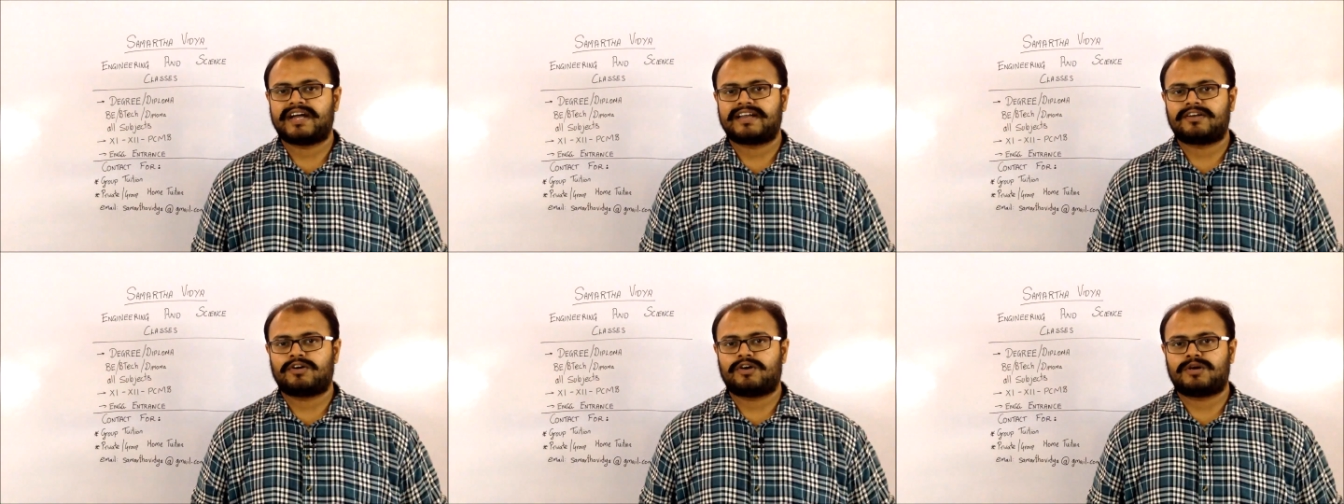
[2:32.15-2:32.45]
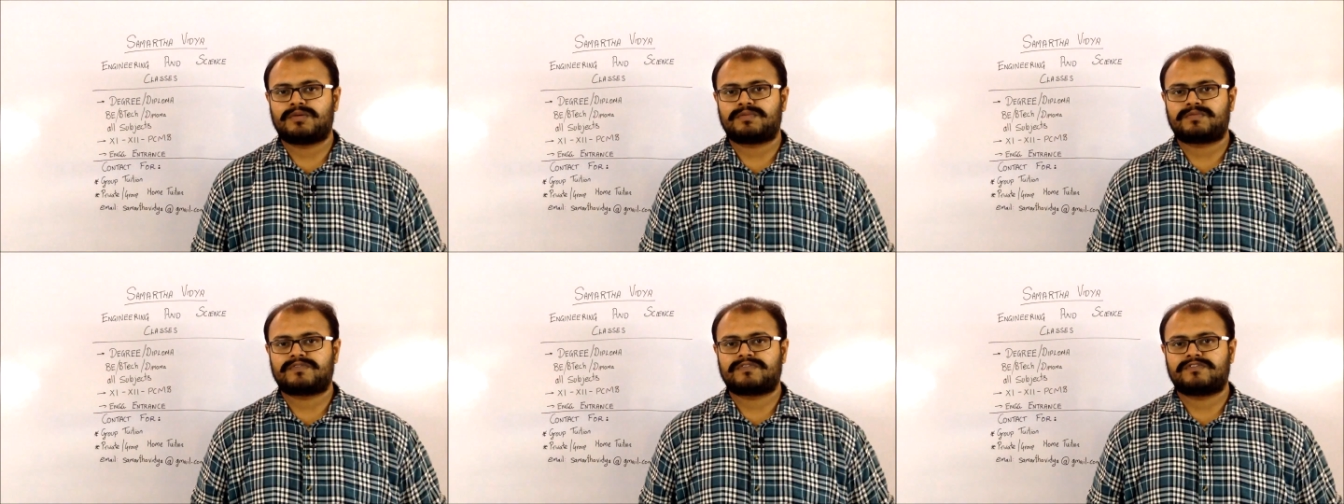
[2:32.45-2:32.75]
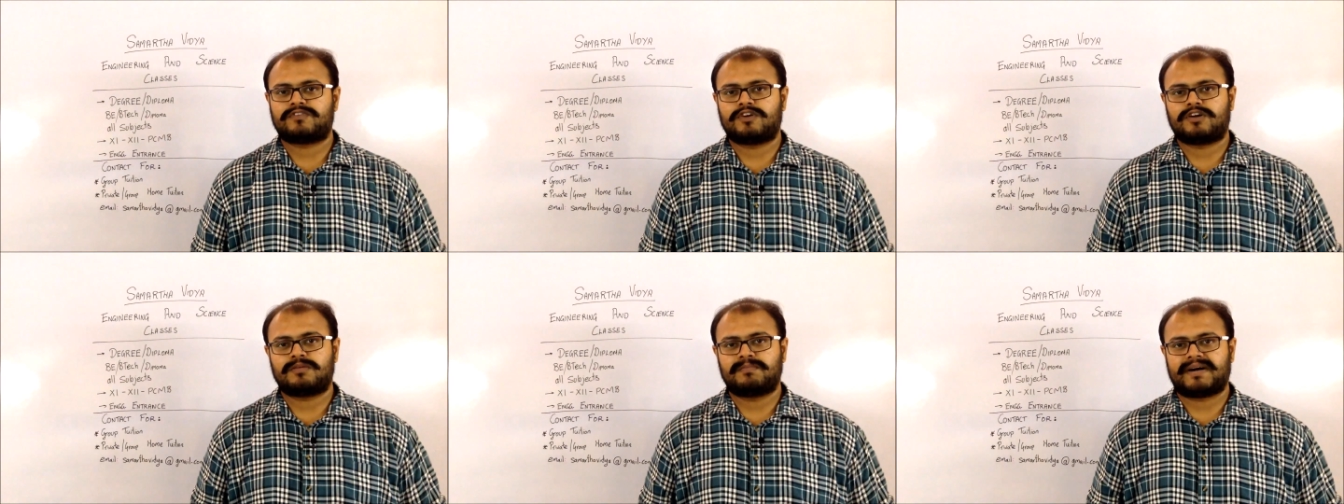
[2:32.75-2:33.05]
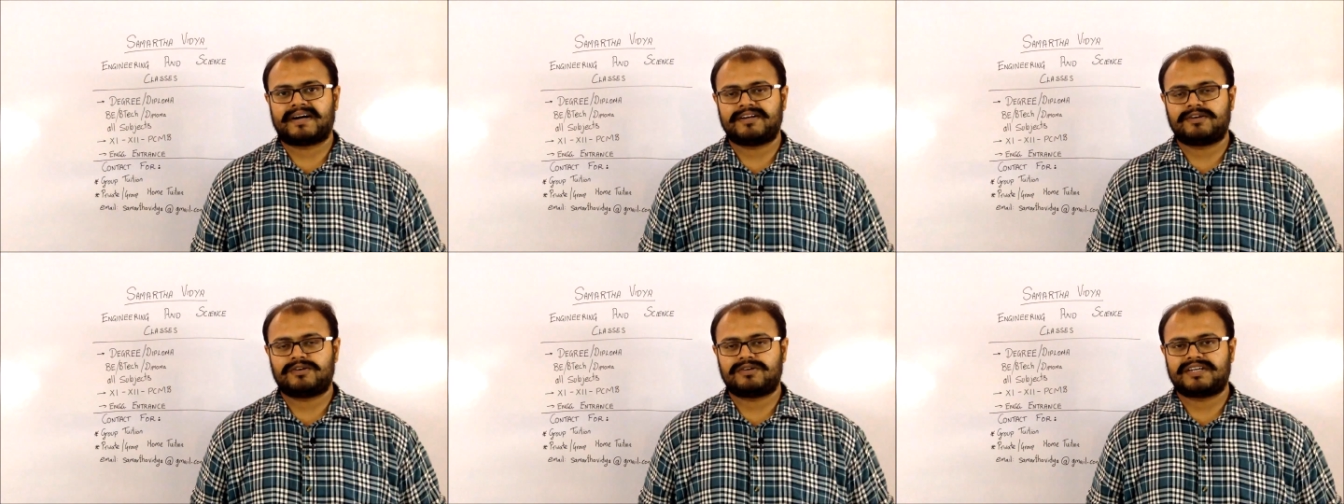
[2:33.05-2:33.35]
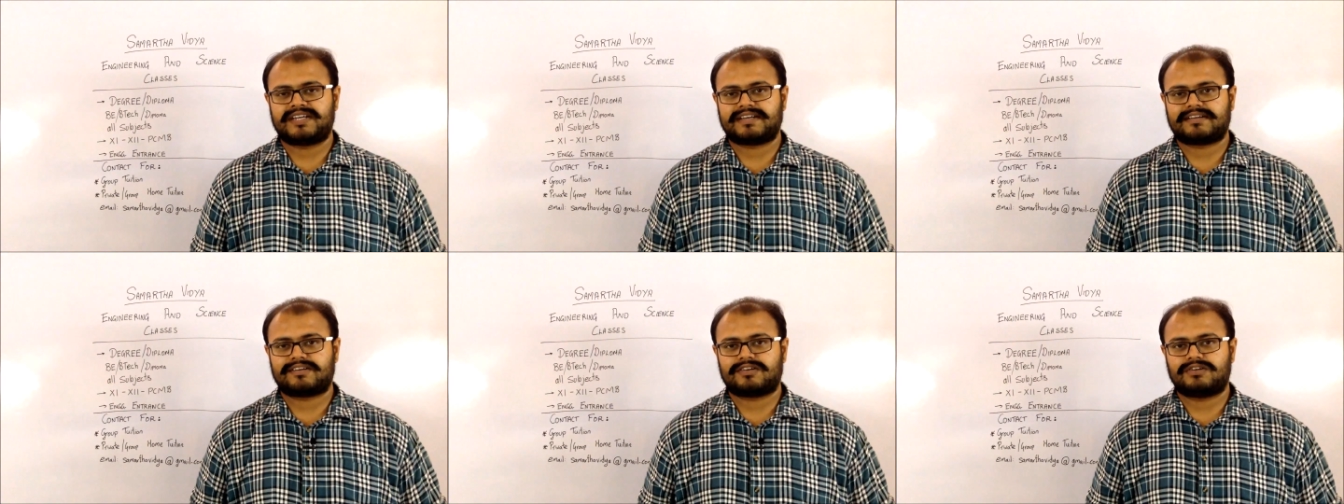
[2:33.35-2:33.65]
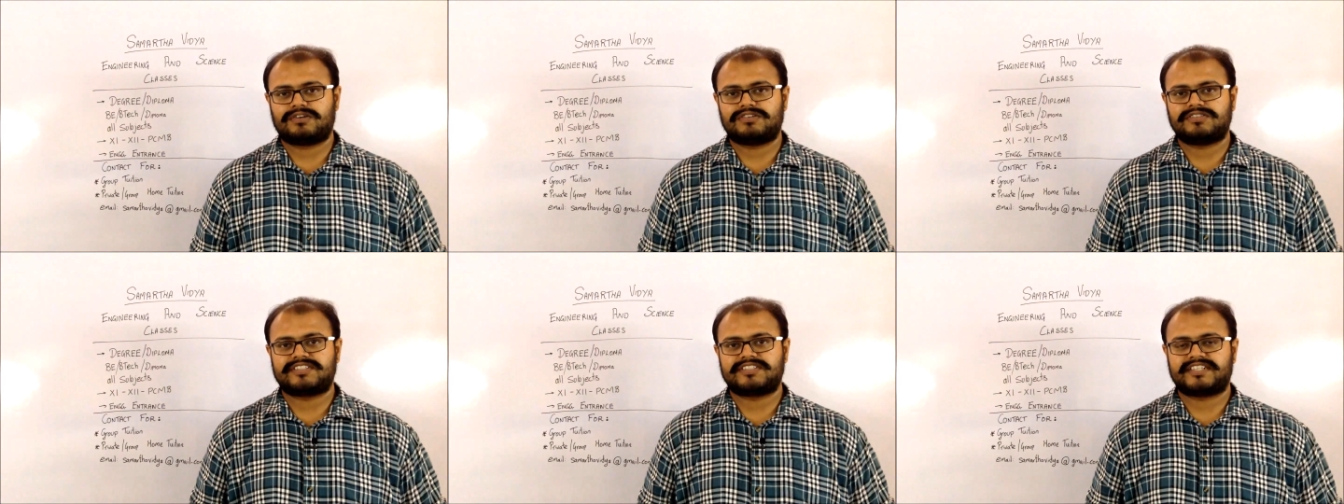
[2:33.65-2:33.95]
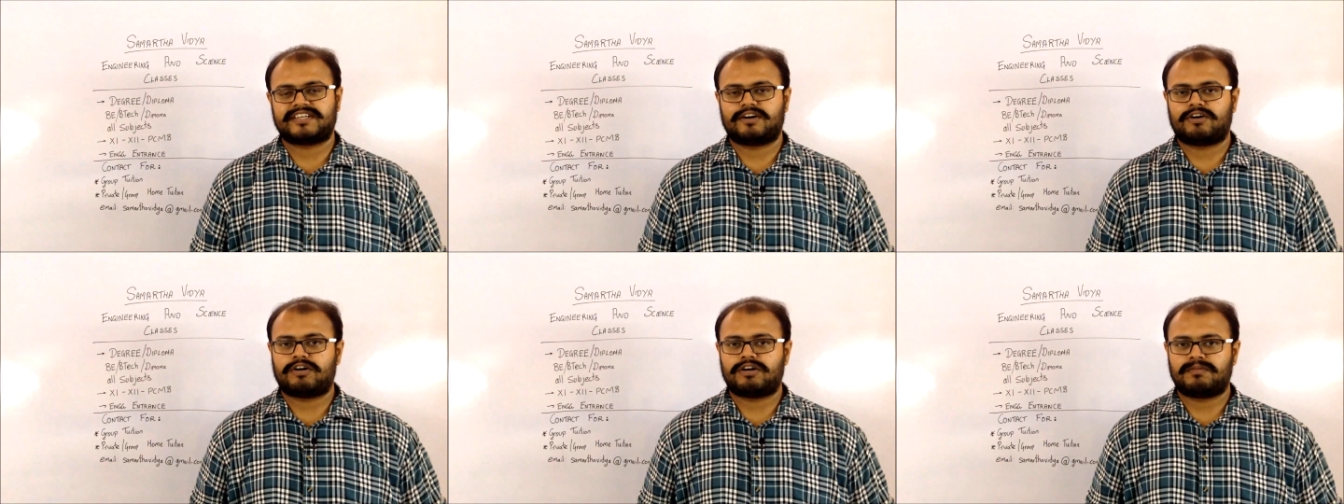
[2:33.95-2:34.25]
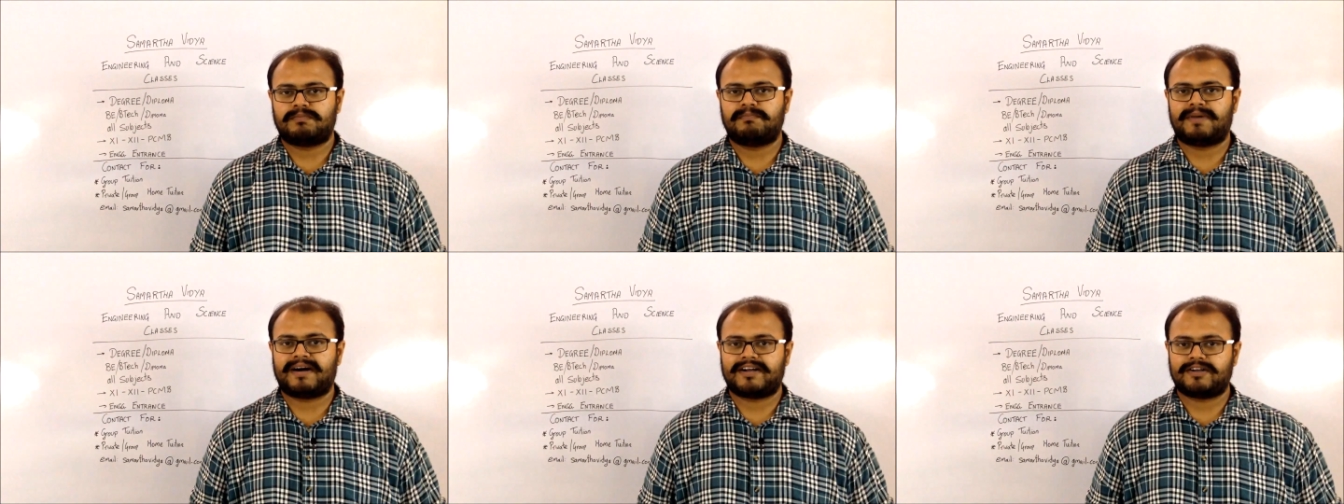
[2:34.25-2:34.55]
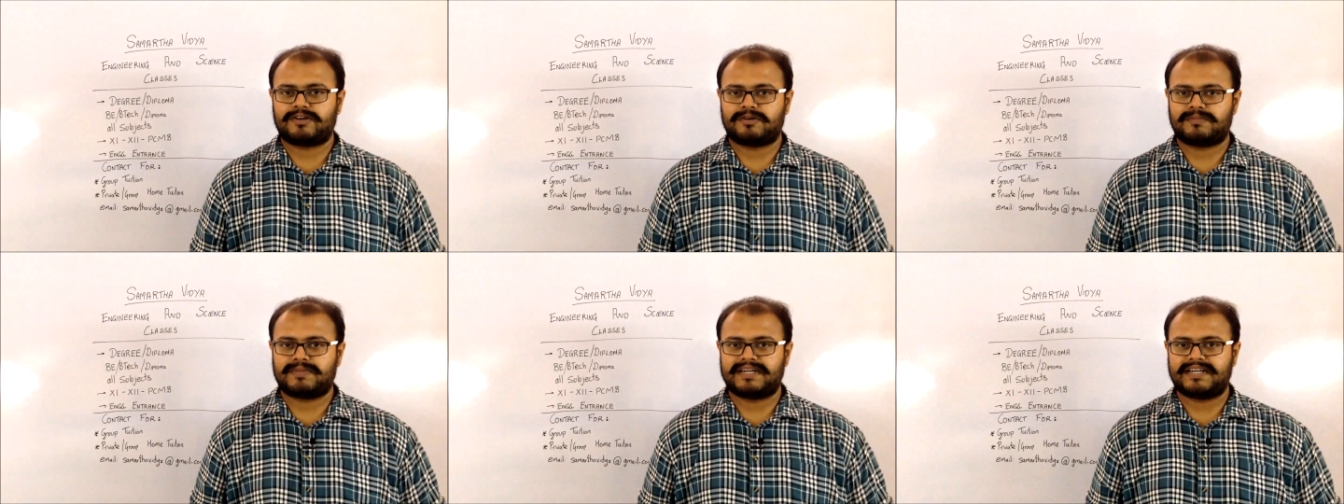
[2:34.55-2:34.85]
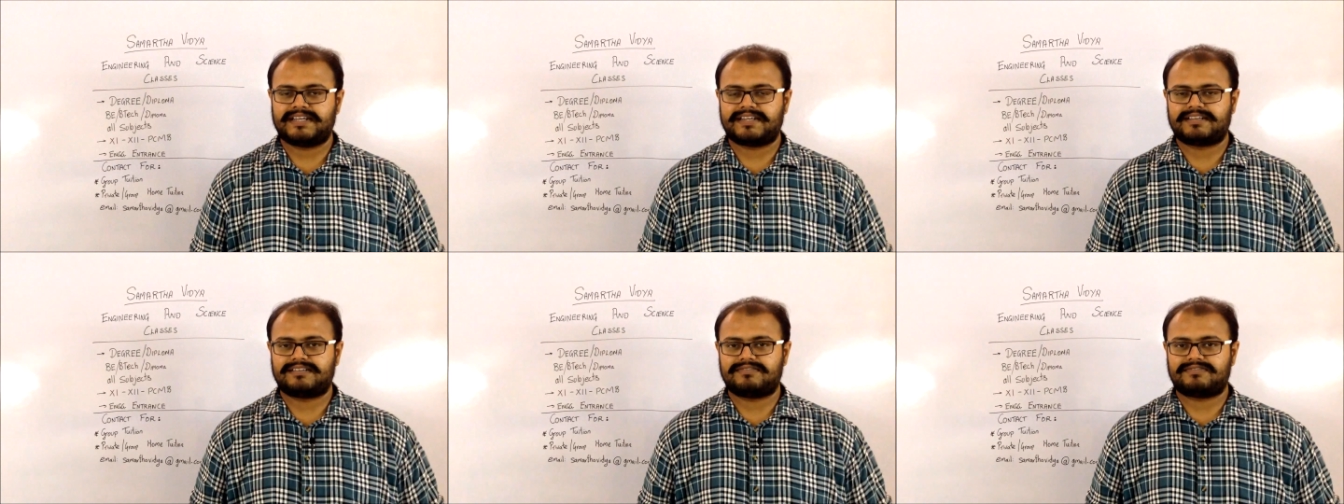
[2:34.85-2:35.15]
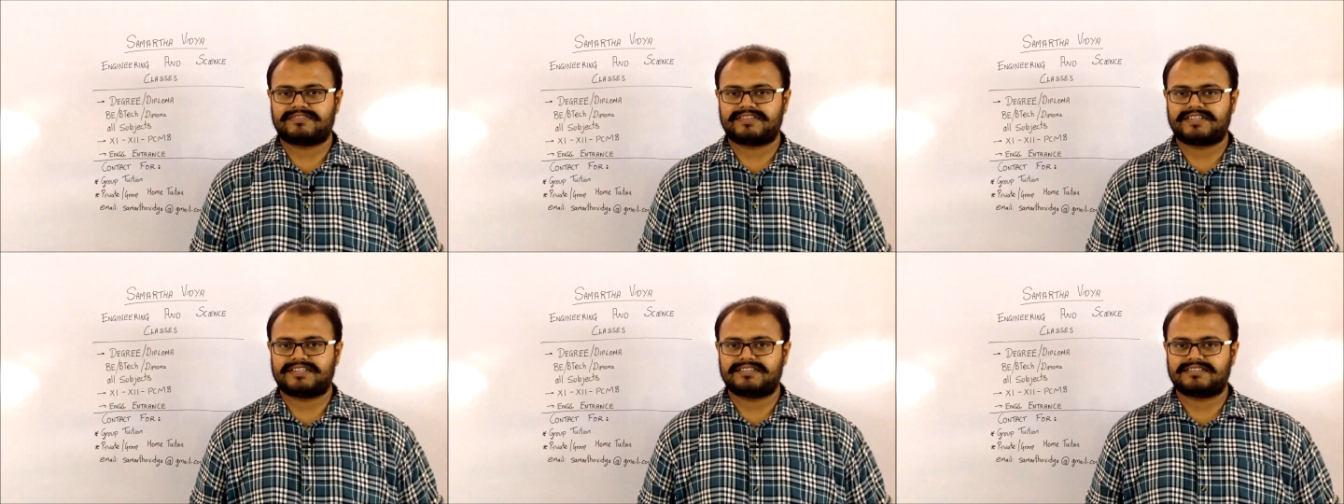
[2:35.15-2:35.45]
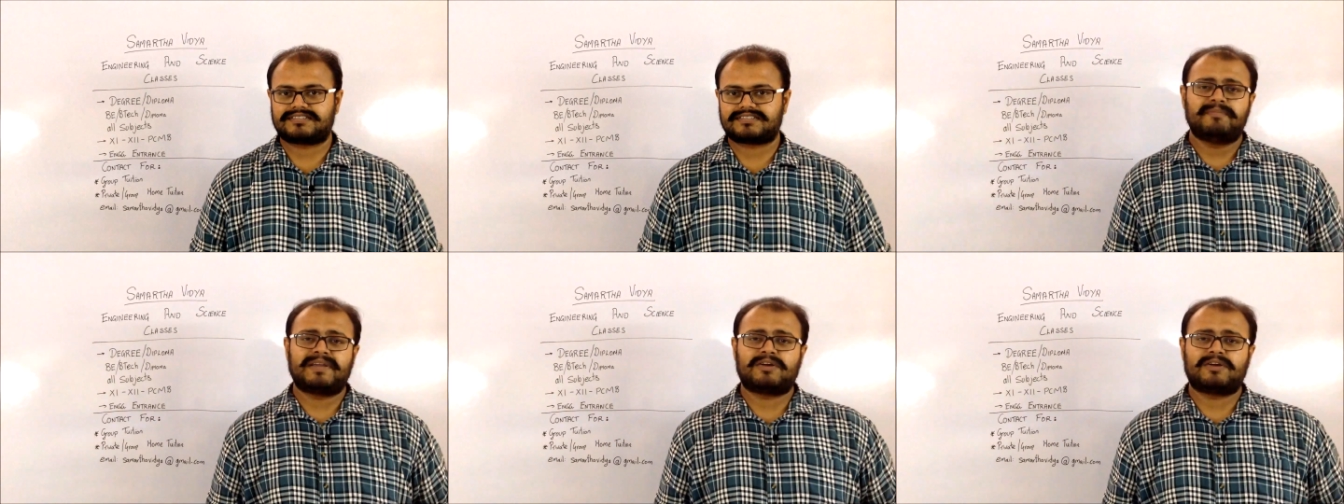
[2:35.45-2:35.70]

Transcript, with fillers: and opt for biotechnology or biomedical fields.